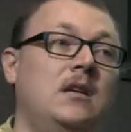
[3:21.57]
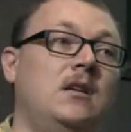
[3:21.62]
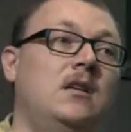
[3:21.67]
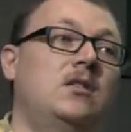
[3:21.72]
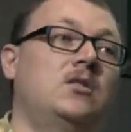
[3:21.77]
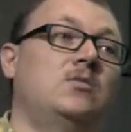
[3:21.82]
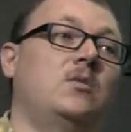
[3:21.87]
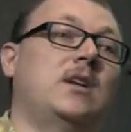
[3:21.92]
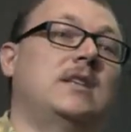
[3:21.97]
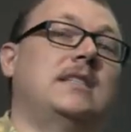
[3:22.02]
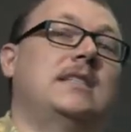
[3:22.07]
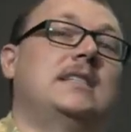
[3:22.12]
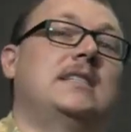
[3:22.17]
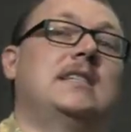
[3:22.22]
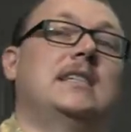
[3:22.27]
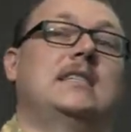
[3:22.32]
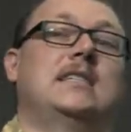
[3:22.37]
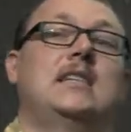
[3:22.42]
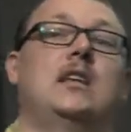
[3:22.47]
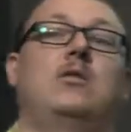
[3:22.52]

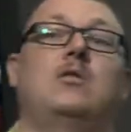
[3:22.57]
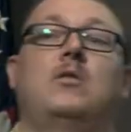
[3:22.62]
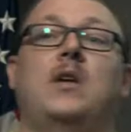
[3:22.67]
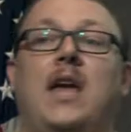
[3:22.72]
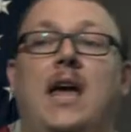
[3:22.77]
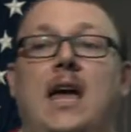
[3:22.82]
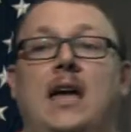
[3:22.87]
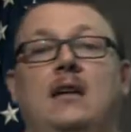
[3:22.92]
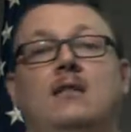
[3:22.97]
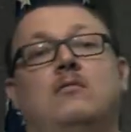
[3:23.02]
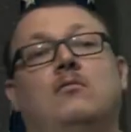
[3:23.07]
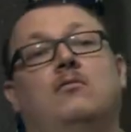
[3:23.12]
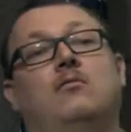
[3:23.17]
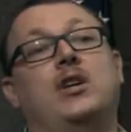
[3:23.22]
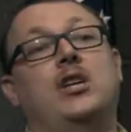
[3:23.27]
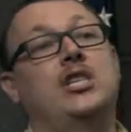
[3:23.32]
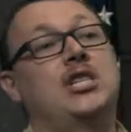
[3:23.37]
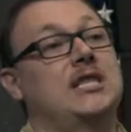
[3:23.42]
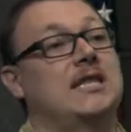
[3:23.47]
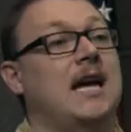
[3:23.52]
Swatistic said, okay,
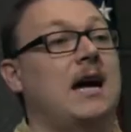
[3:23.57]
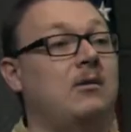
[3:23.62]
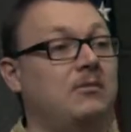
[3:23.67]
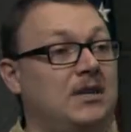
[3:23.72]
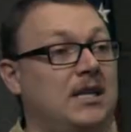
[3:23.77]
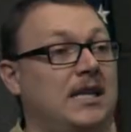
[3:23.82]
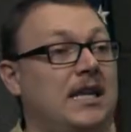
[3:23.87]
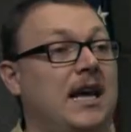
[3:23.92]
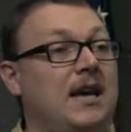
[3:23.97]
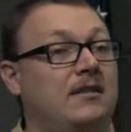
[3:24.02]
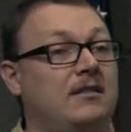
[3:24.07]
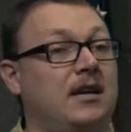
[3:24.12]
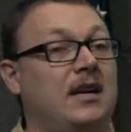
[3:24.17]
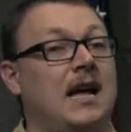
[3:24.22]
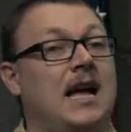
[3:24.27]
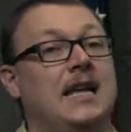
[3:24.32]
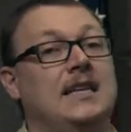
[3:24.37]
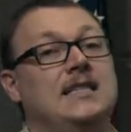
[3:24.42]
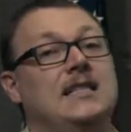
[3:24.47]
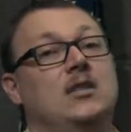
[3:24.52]
reaches out to the other
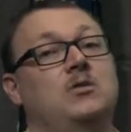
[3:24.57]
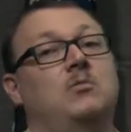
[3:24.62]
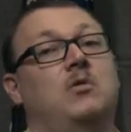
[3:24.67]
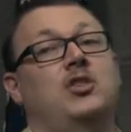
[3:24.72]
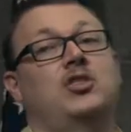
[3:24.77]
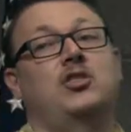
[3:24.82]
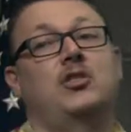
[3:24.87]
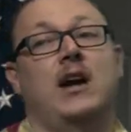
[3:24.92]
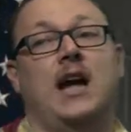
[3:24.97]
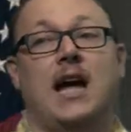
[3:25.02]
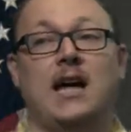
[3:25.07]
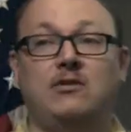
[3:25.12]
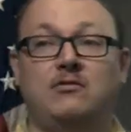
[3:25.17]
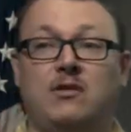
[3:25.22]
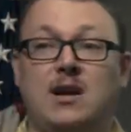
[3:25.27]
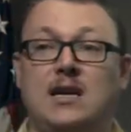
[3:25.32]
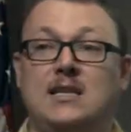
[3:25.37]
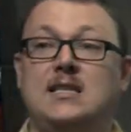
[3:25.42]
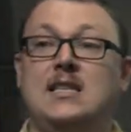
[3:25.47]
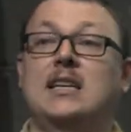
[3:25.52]
guy, says, what's your
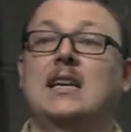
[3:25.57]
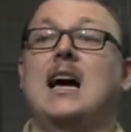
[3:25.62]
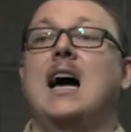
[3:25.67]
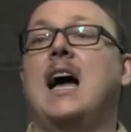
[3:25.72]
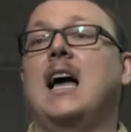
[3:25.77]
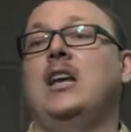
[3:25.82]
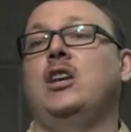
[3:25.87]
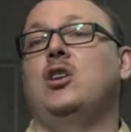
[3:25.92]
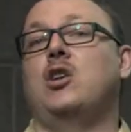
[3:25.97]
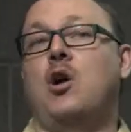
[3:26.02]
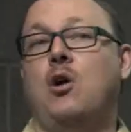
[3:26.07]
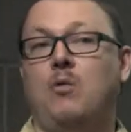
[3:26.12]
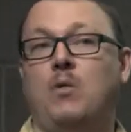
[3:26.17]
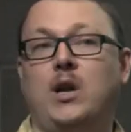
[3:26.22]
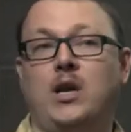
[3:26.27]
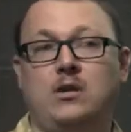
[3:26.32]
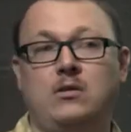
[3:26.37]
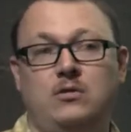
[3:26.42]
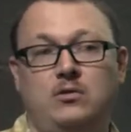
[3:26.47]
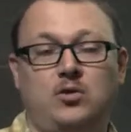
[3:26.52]
address? The guy,
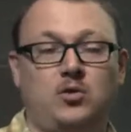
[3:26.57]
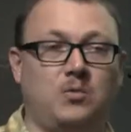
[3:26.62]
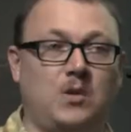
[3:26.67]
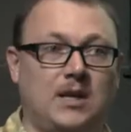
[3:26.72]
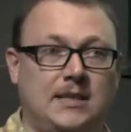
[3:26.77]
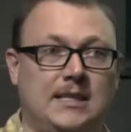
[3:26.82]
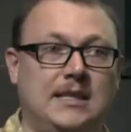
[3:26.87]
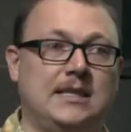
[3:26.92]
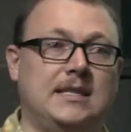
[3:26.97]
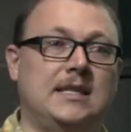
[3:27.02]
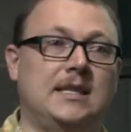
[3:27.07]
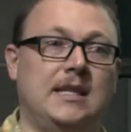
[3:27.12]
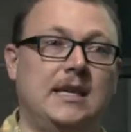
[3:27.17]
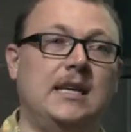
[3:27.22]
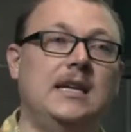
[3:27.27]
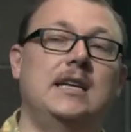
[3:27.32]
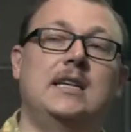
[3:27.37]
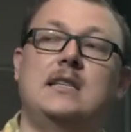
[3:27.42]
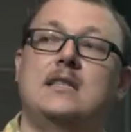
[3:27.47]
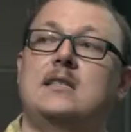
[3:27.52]
knowing who Swatistic
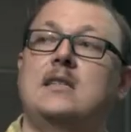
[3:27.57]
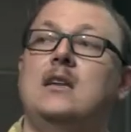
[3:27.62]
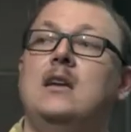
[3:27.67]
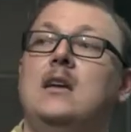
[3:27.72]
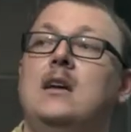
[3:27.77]
is,